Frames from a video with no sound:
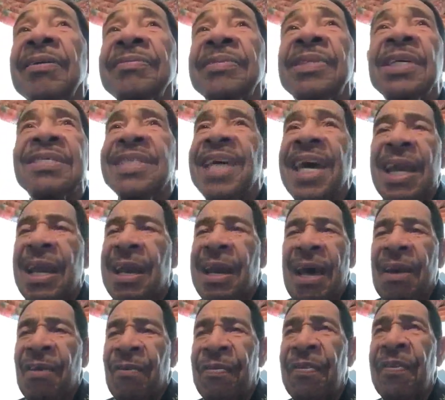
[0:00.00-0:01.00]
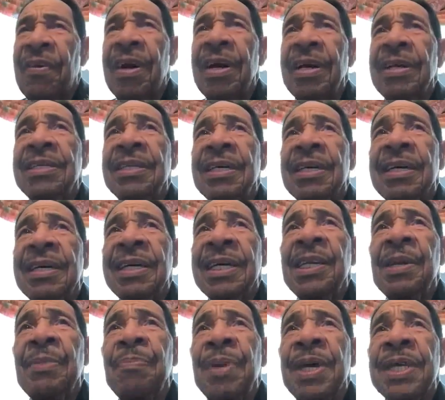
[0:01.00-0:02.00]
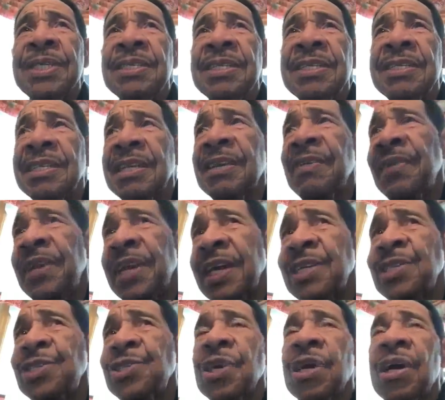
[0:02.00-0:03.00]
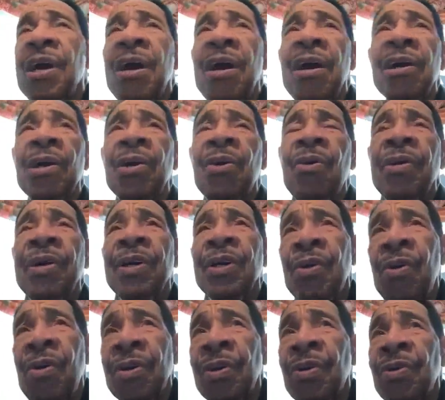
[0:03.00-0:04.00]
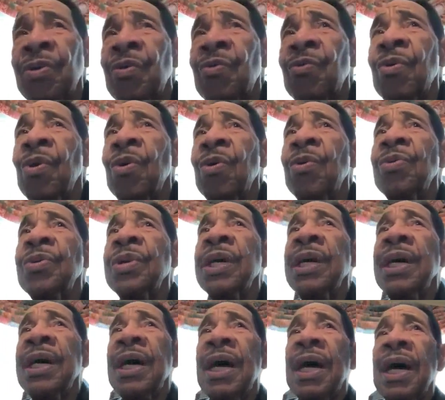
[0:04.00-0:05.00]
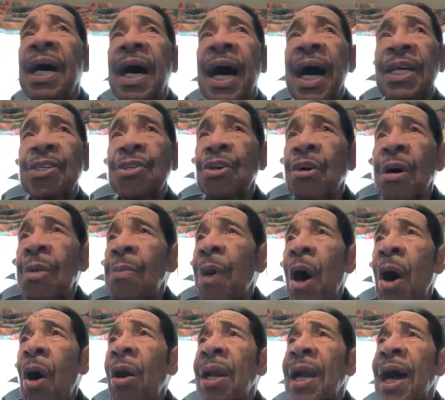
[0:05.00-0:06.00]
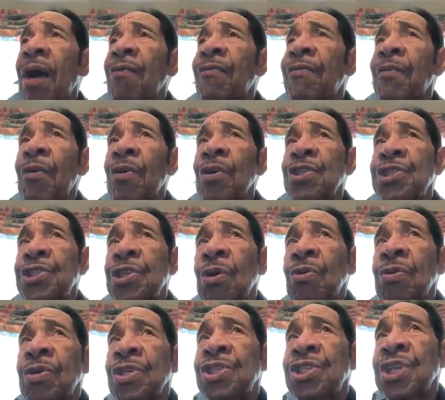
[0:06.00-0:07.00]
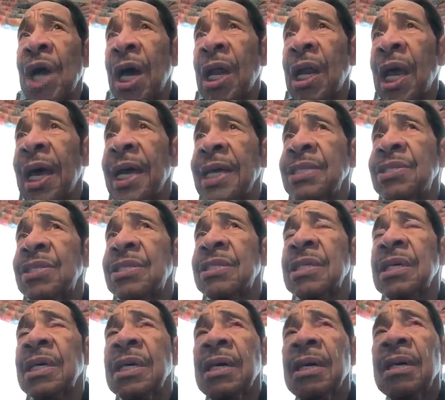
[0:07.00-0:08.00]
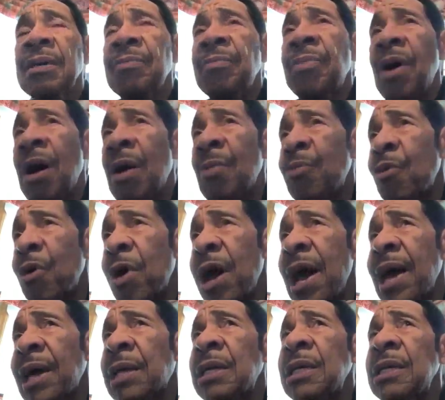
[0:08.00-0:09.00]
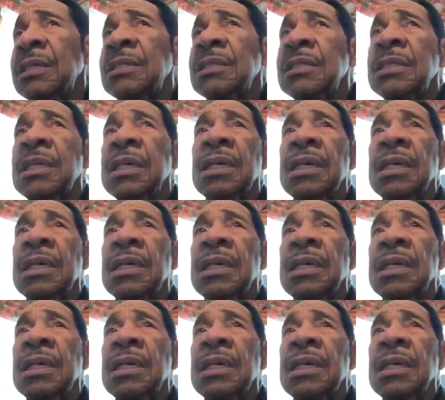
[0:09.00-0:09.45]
just had a lot of fun in the business, living in Chicago and going on the road. I took them all out for a show, the Shylights, Barbara Ackland,